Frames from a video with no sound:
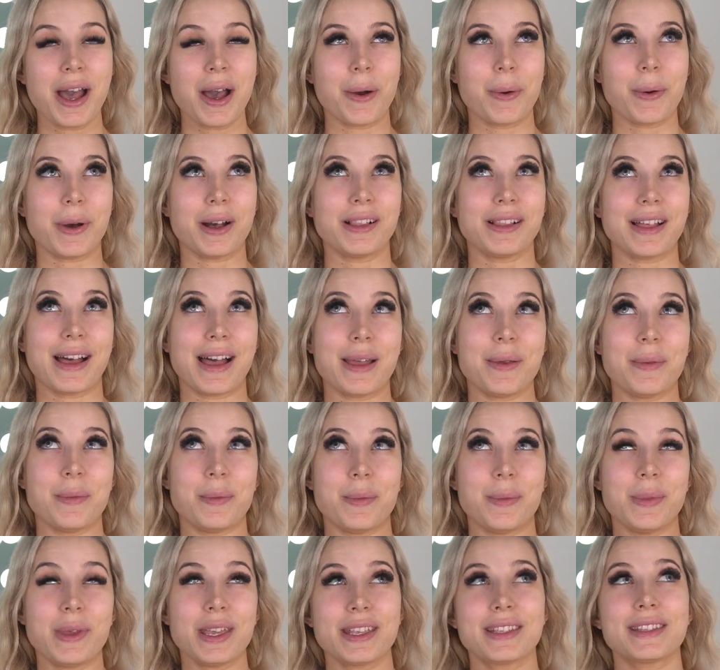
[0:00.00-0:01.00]
Well, I
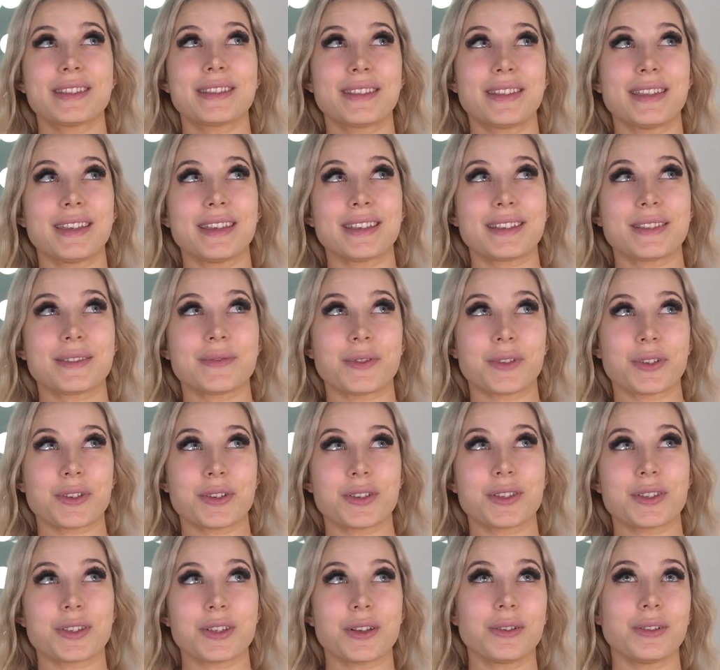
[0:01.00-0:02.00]
missed this for
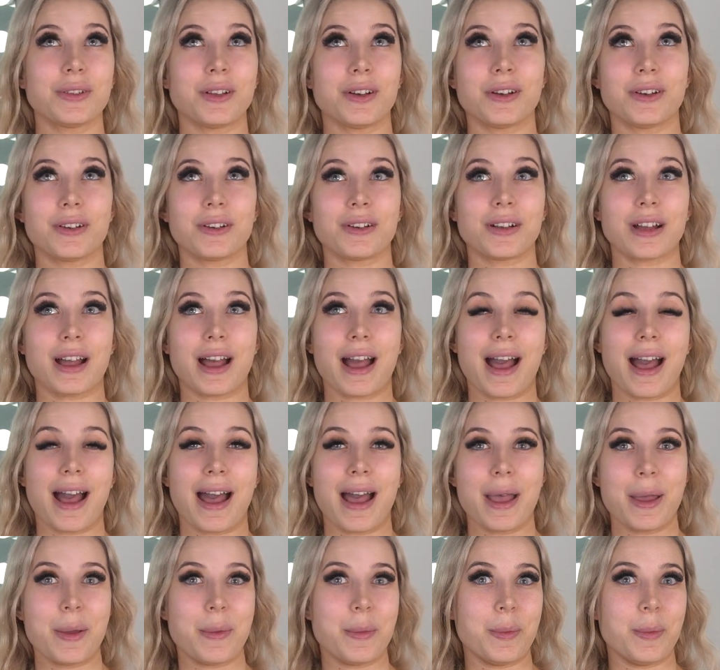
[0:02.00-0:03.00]
so long.
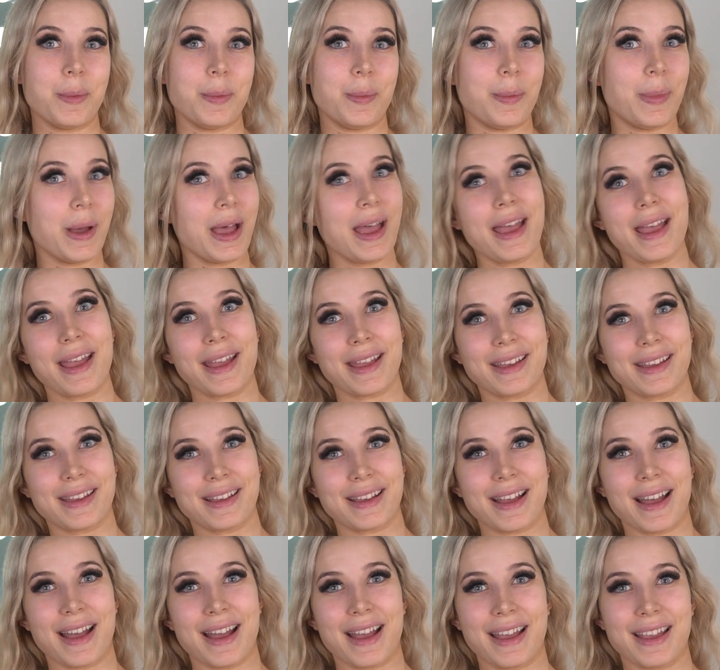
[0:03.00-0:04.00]
I'm back
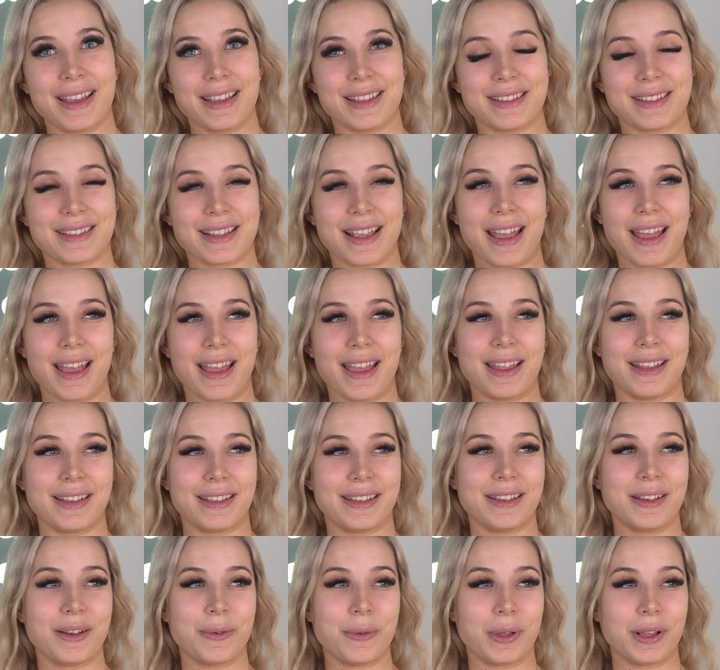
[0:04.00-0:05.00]
guys
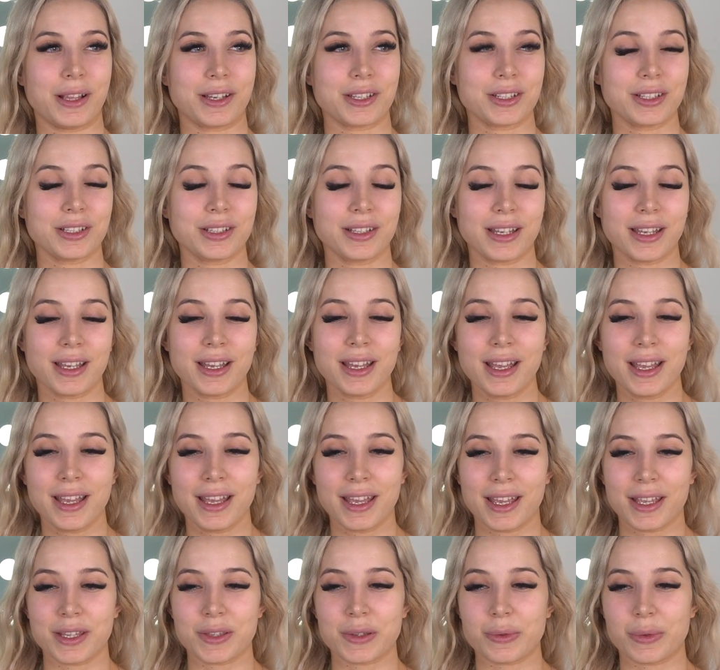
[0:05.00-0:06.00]
and well actually
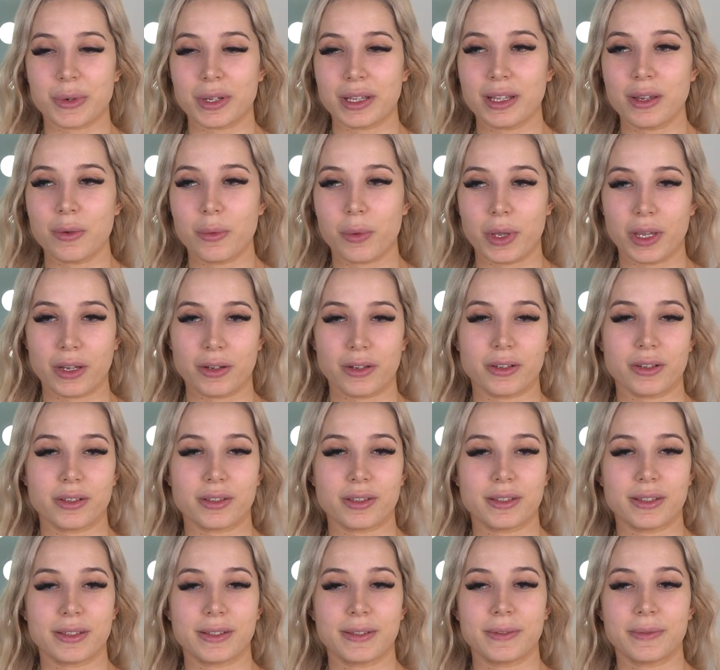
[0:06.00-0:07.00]
it's really
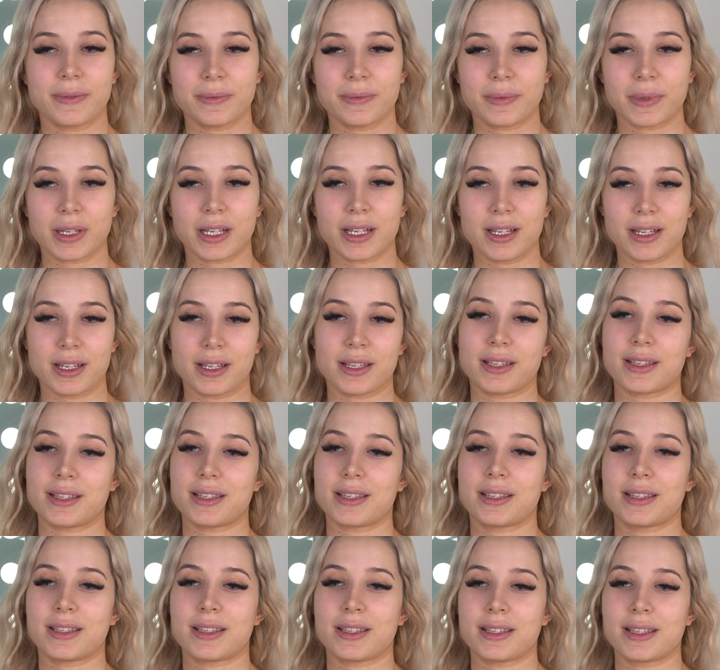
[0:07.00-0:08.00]
weird
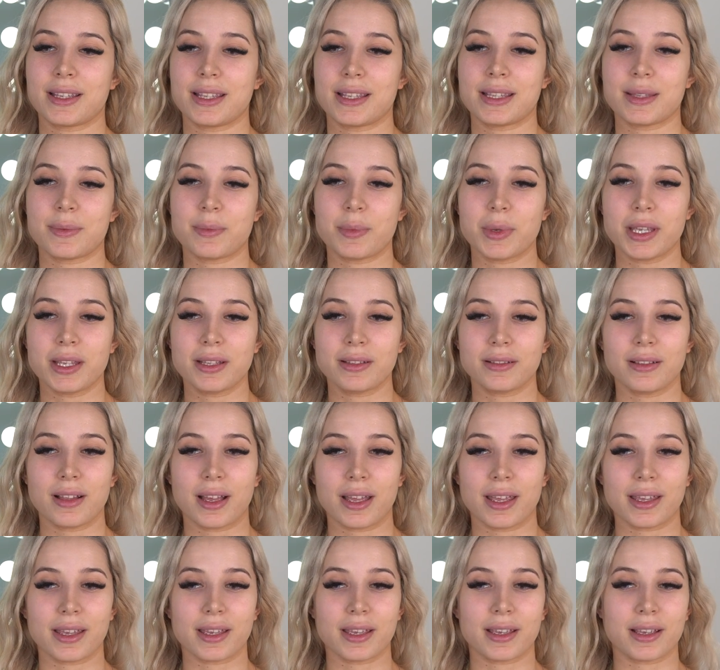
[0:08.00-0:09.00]
because it's been
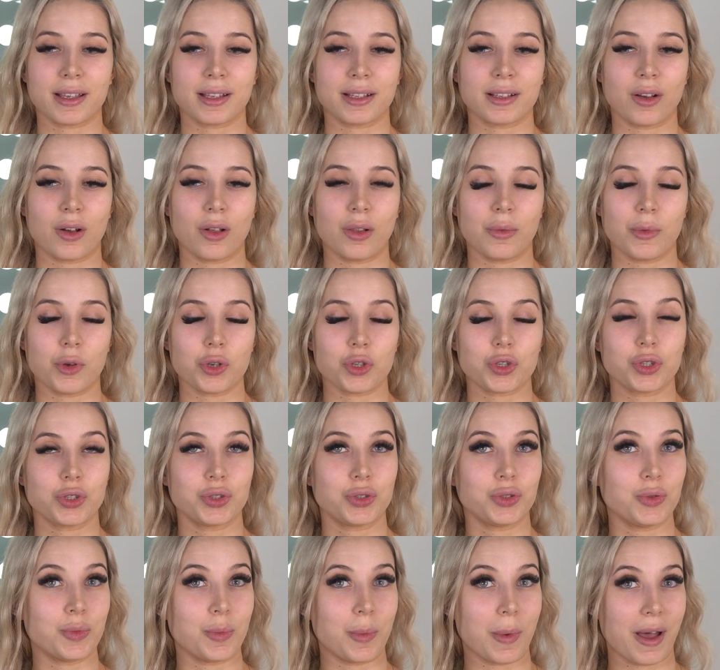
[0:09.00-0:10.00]
like almost
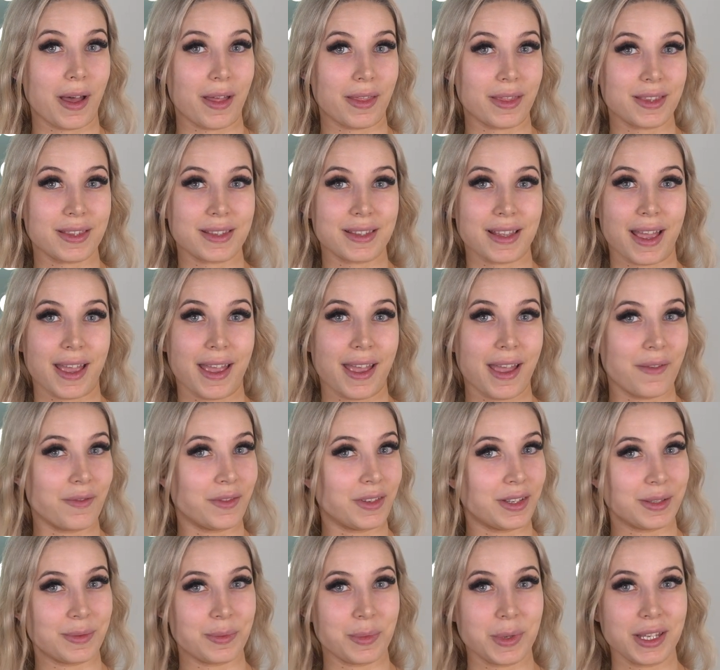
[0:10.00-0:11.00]
two months. I have
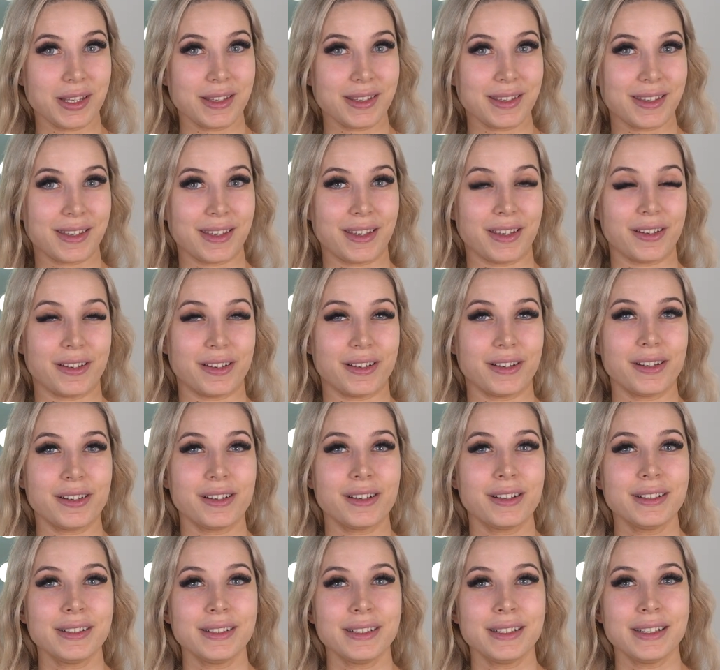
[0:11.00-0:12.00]
not been here.